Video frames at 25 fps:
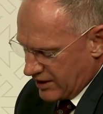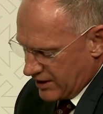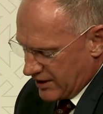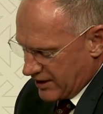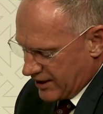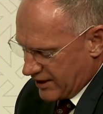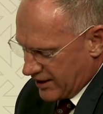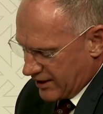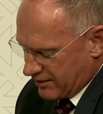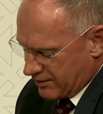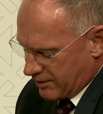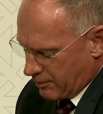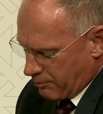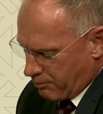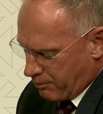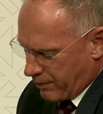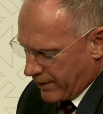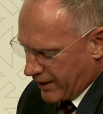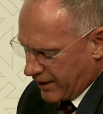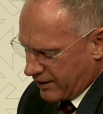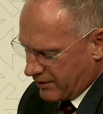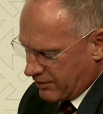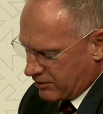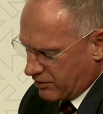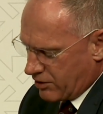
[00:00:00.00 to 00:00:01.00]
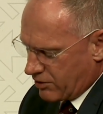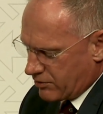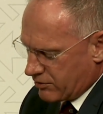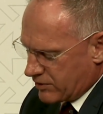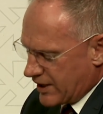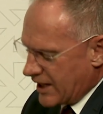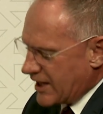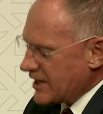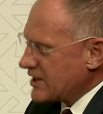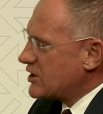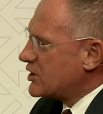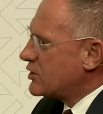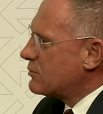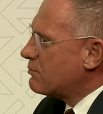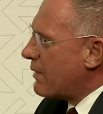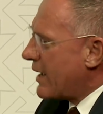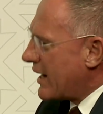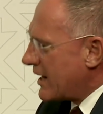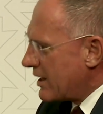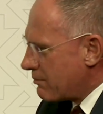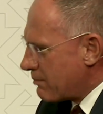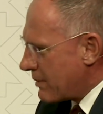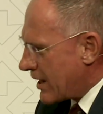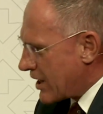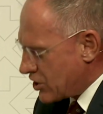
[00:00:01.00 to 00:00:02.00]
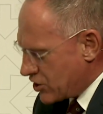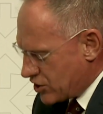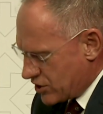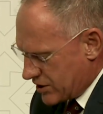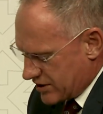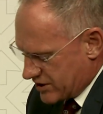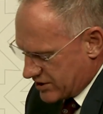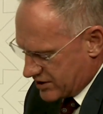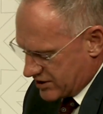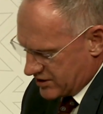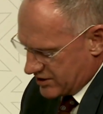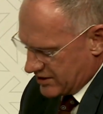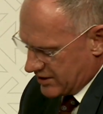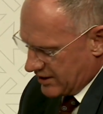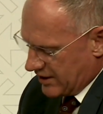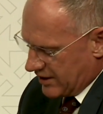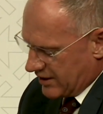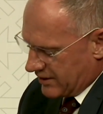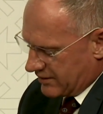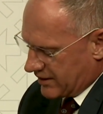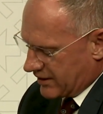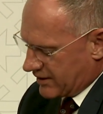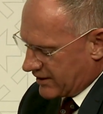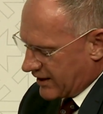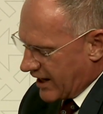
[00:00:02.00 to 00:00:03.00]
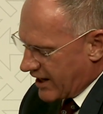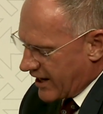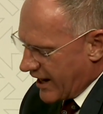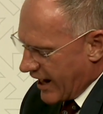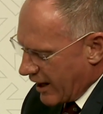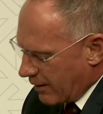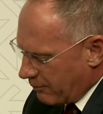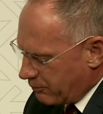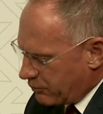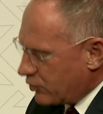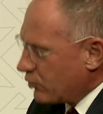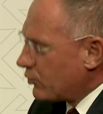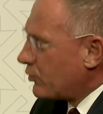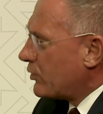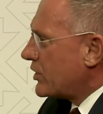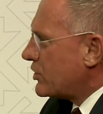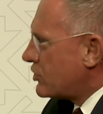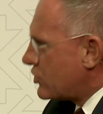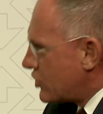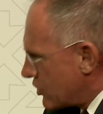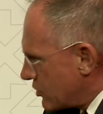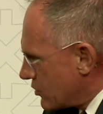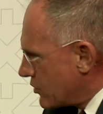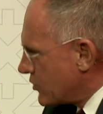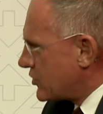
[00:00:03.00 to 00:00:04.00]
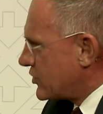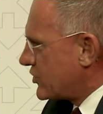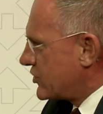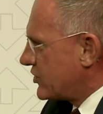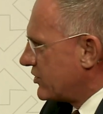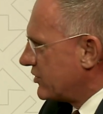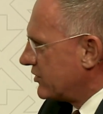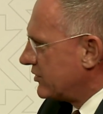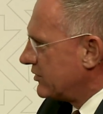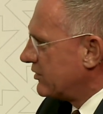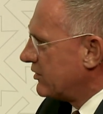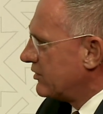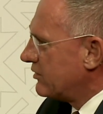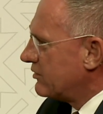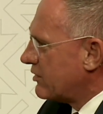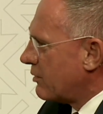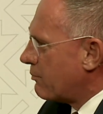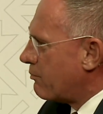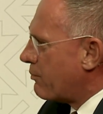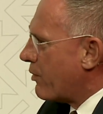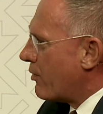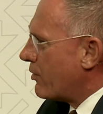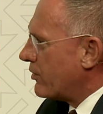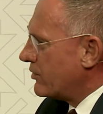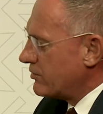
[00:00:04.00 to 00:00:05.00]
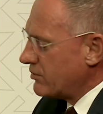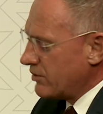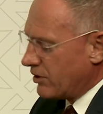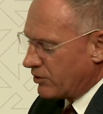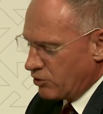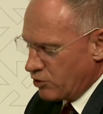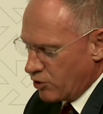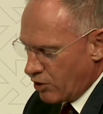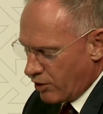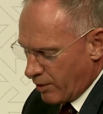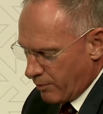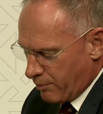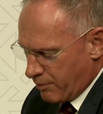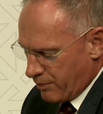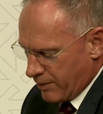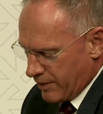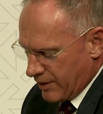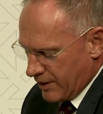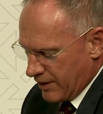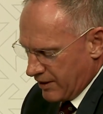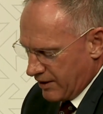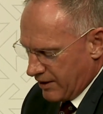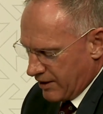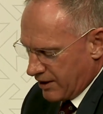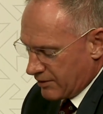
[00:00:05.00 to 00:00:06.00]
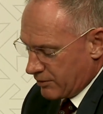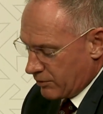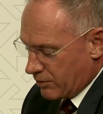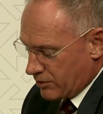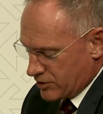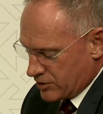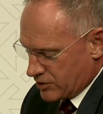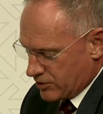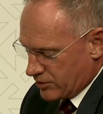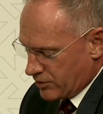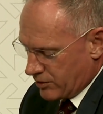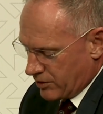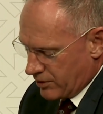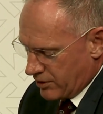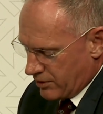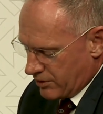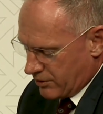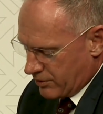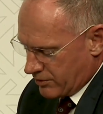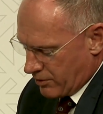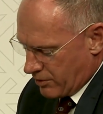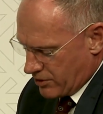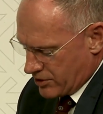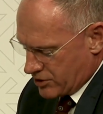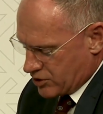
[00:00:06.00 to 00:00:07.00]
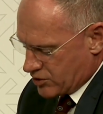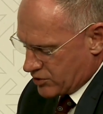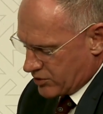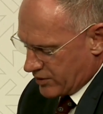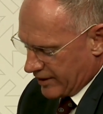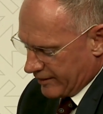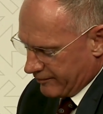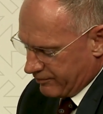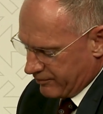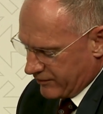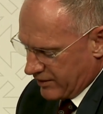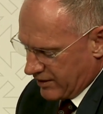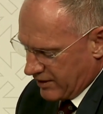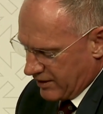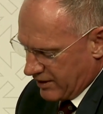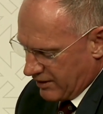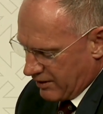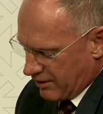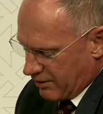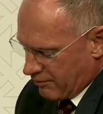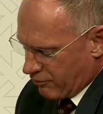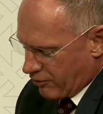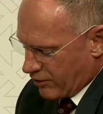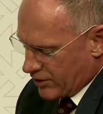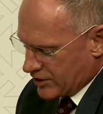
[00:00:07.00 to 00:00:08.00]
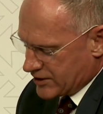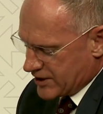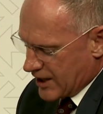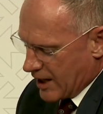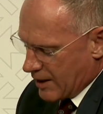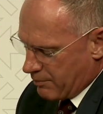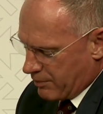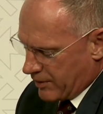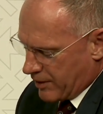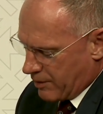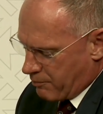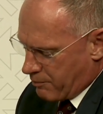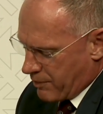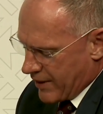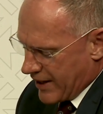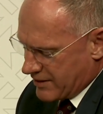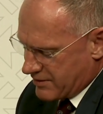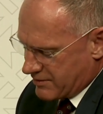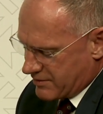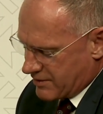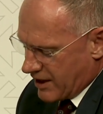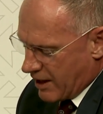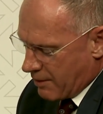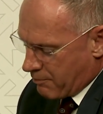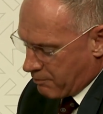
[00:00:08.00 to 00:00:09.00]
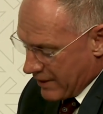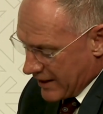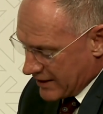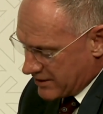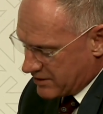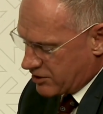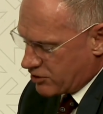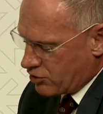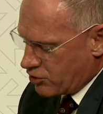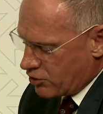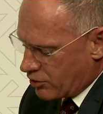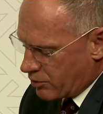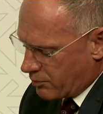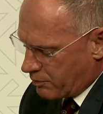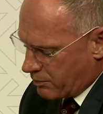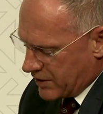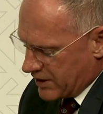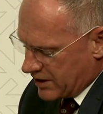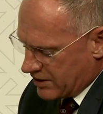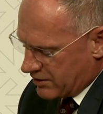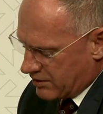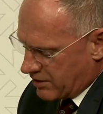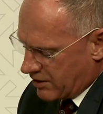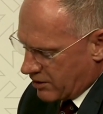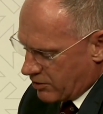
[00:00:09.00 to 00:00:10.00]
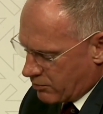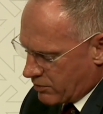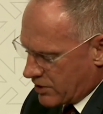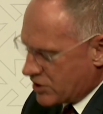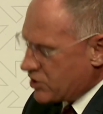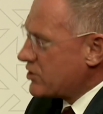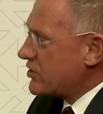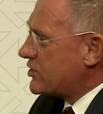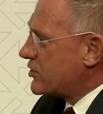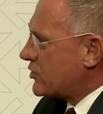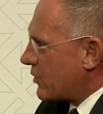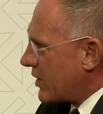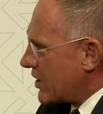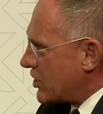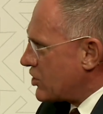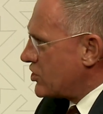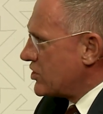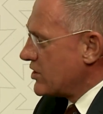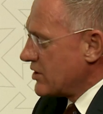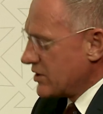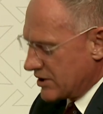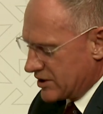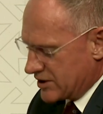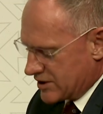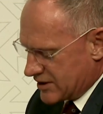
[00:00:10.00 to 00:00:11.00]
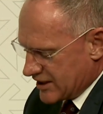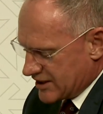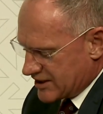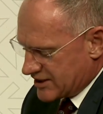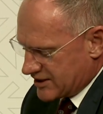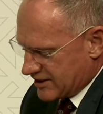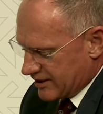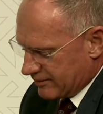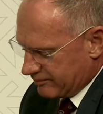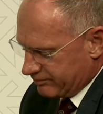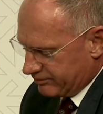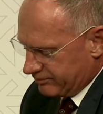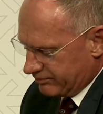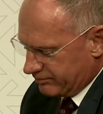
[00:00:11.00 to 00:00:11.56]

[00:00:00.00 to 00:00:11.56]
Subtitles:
and the Pact contains many measures that can help to reduce the burden on Europe and also on Austria. For example, a better European registration system,